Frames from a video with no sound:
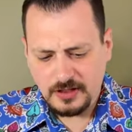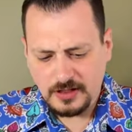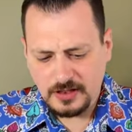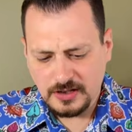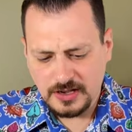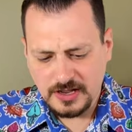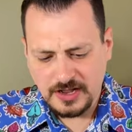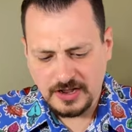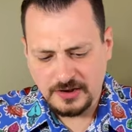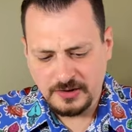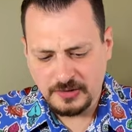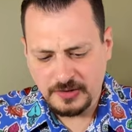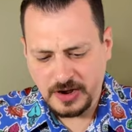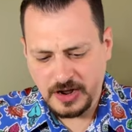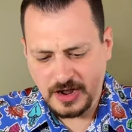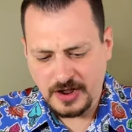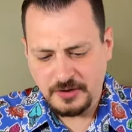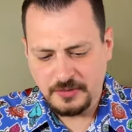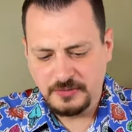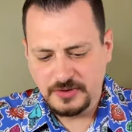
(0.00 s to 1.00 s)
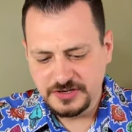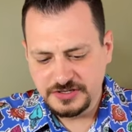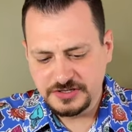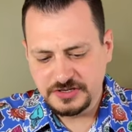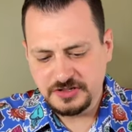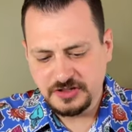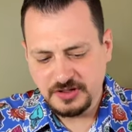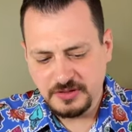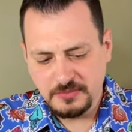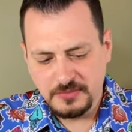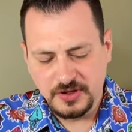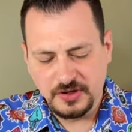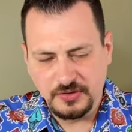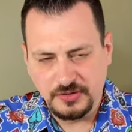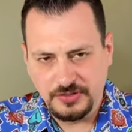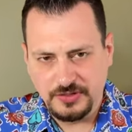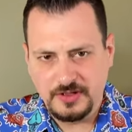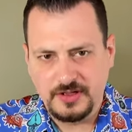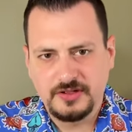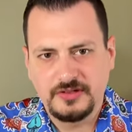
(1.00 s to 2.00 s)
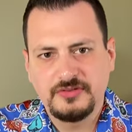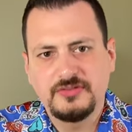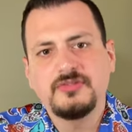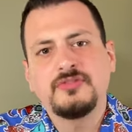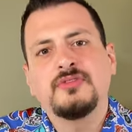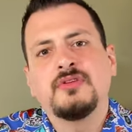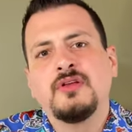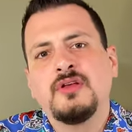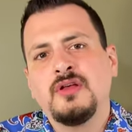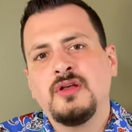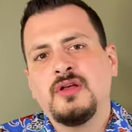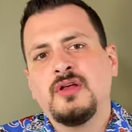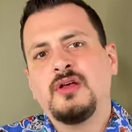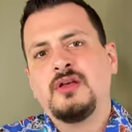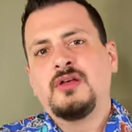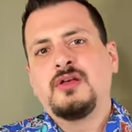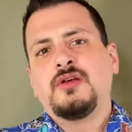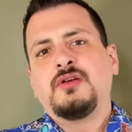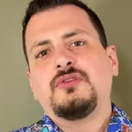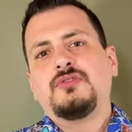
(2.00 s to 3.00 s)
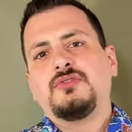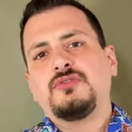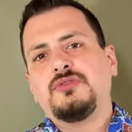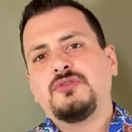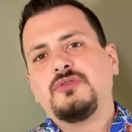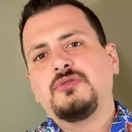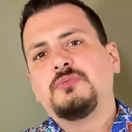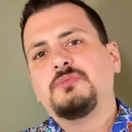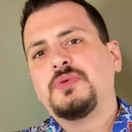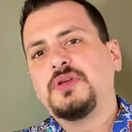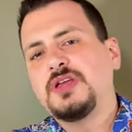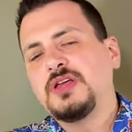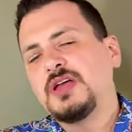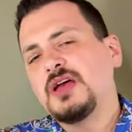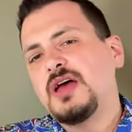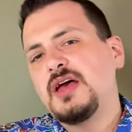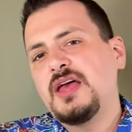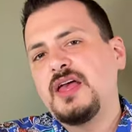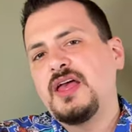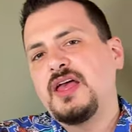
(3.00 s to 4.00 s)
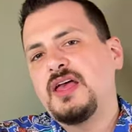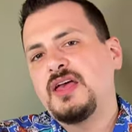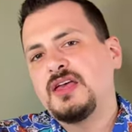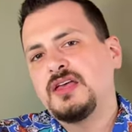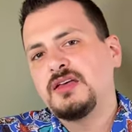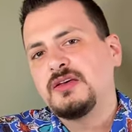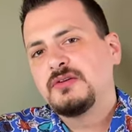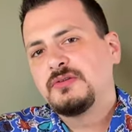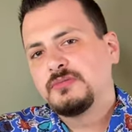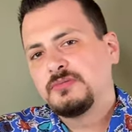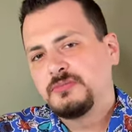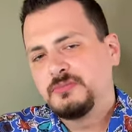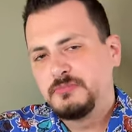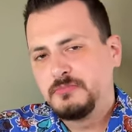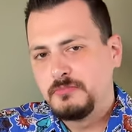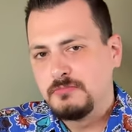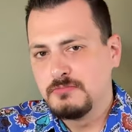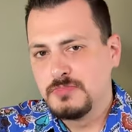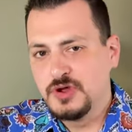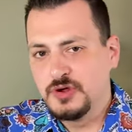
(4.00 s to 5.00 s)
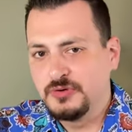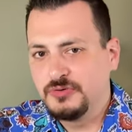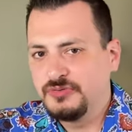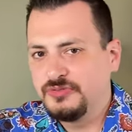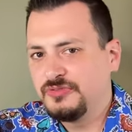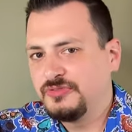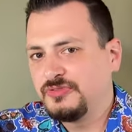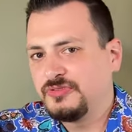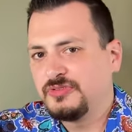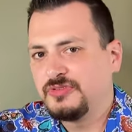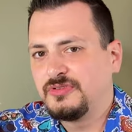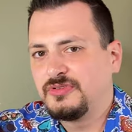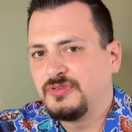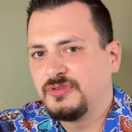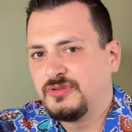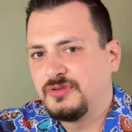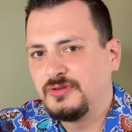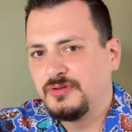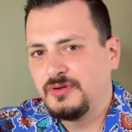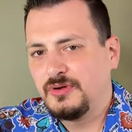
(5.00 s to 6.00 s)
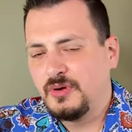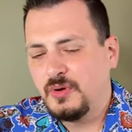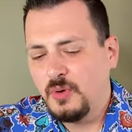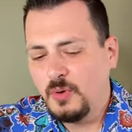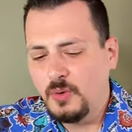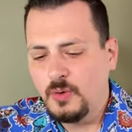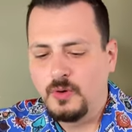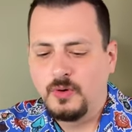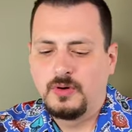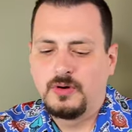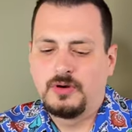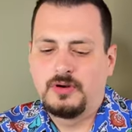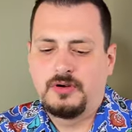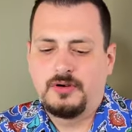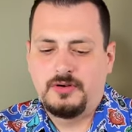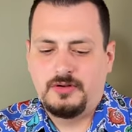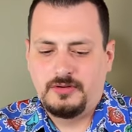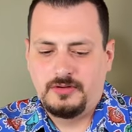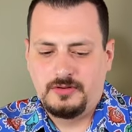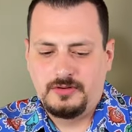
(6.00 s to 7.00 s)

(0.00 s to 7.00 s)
Now, I originally built this to be a moose or